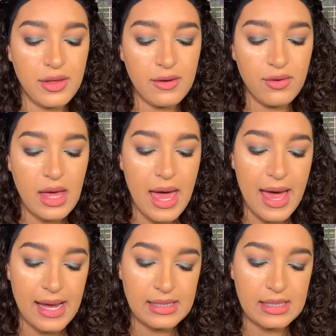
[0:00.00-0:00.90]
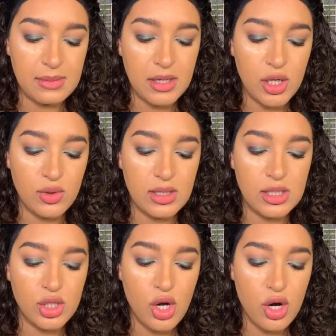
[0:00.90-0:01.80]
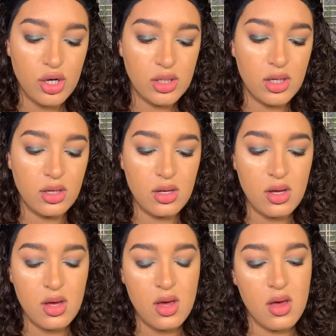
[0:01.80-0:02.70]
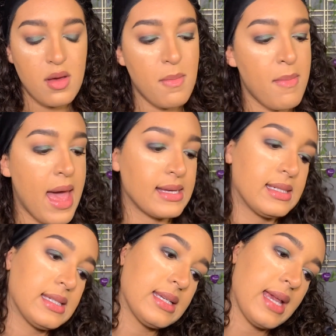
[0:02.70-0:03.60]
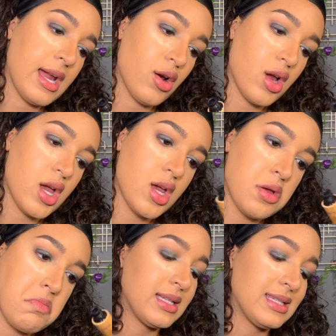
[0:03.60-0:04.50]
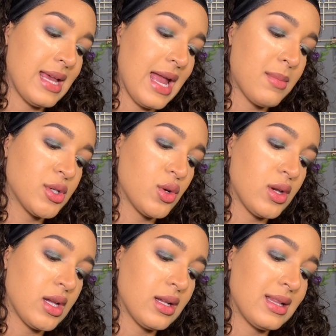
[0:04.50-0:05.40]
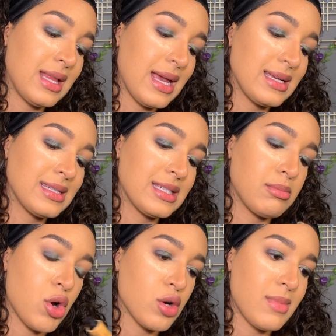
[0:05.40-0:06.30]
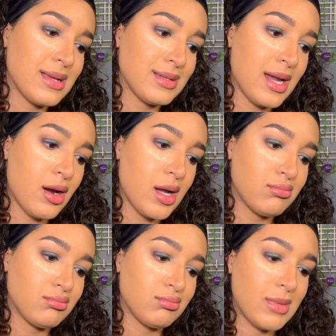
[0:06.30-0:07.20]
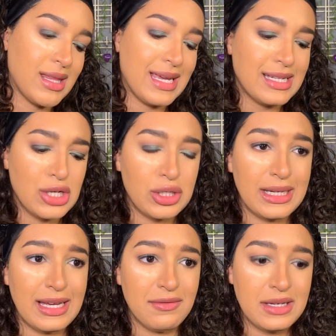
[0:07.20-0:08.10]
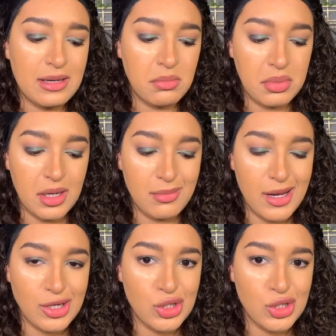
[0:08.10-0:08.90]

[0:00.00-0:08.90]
thing for the eyes is I'm going to use this Tarte mascara. It's the Amazonian Clay Smart Mascara. I think it's called Gifted, but I'm not